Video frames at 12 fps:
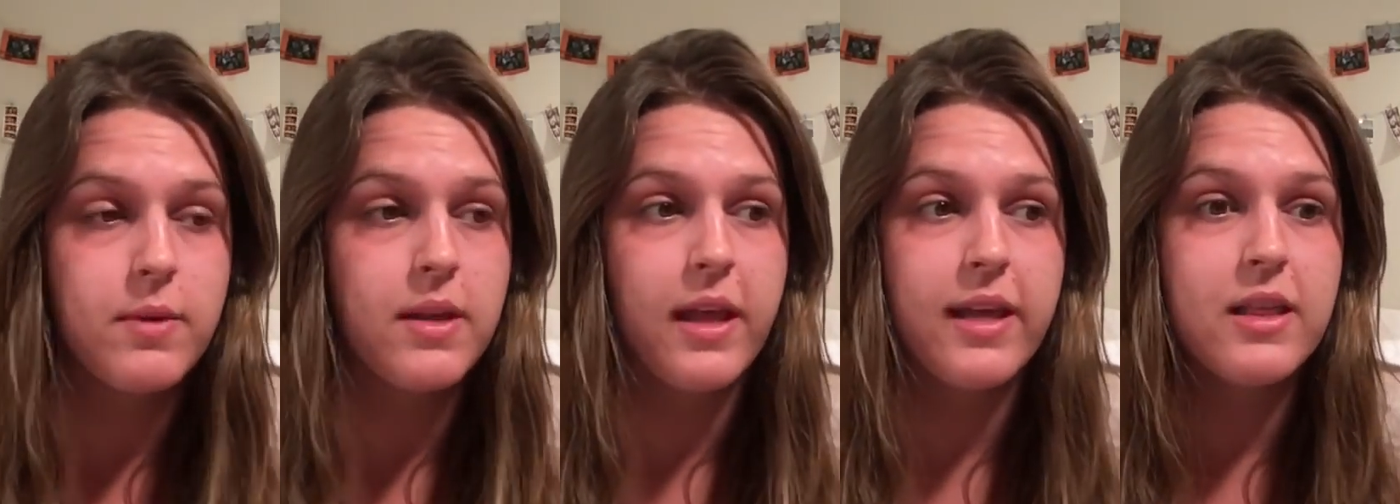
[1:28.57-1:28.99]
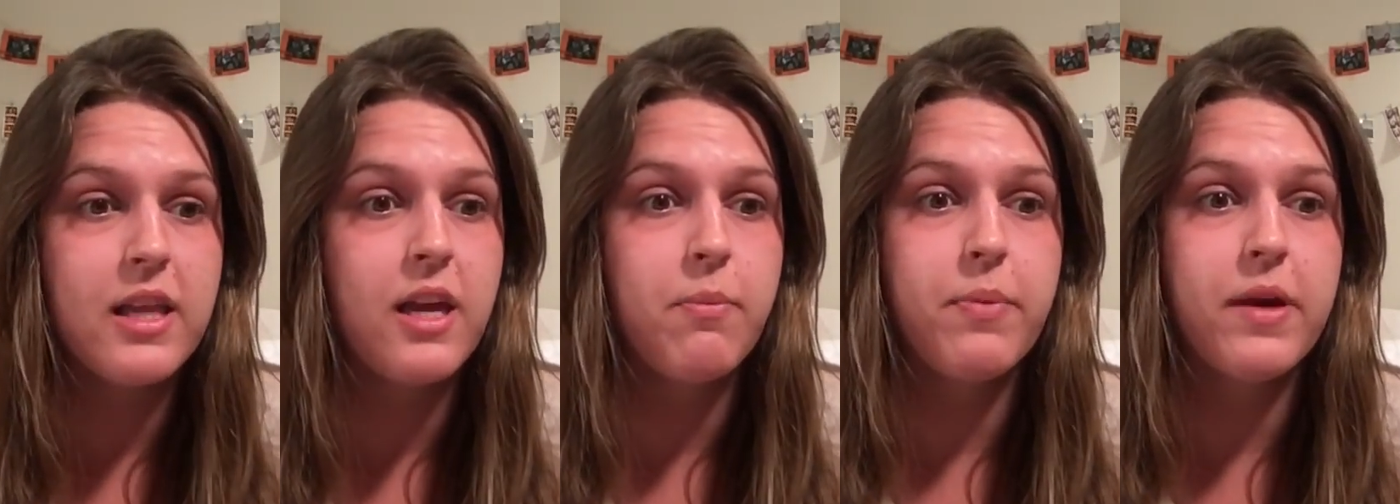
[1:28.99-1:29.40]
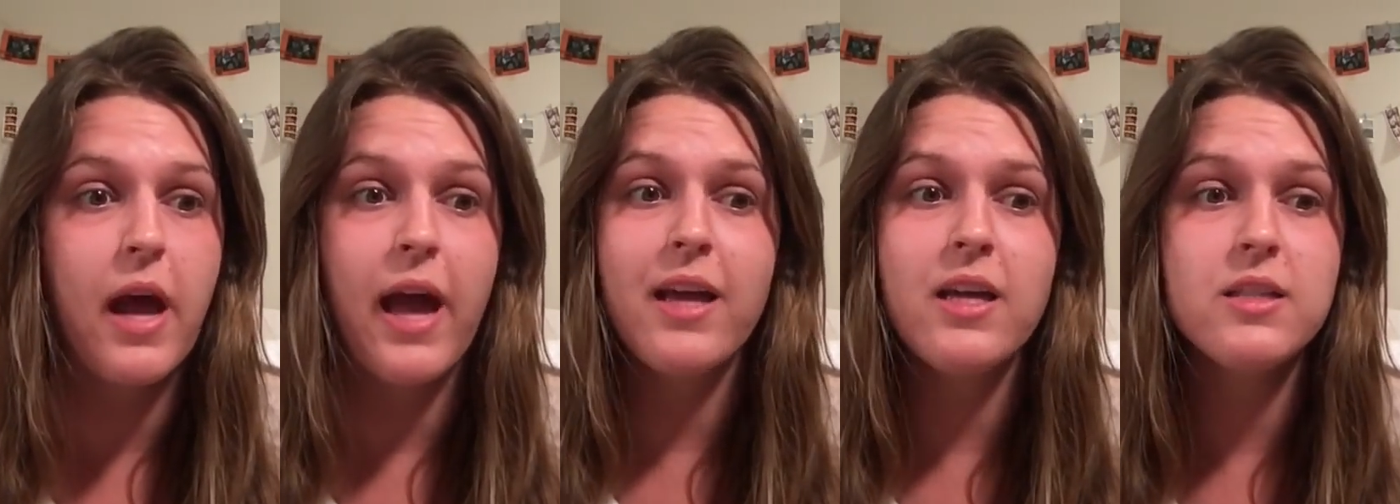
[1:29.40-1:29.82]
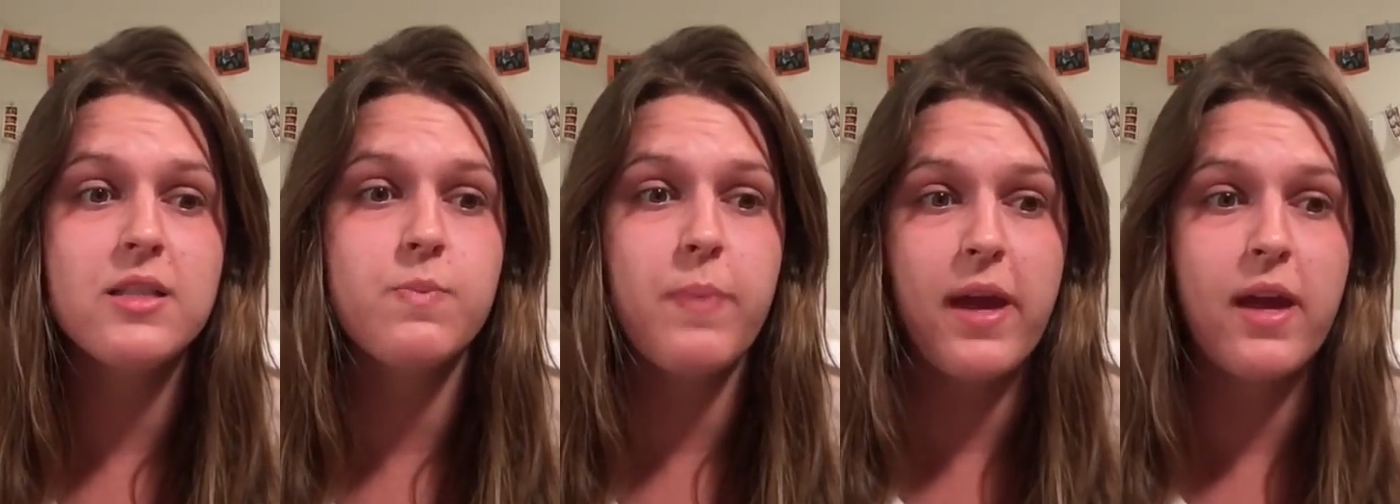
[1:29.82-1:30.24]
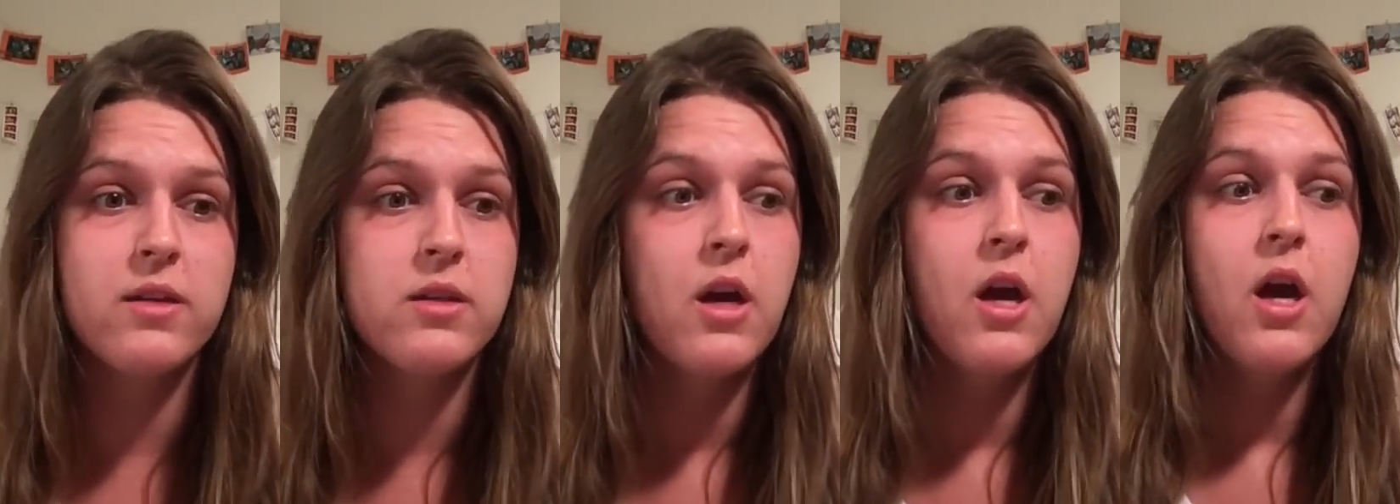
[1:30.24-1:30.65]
me lately, but I spent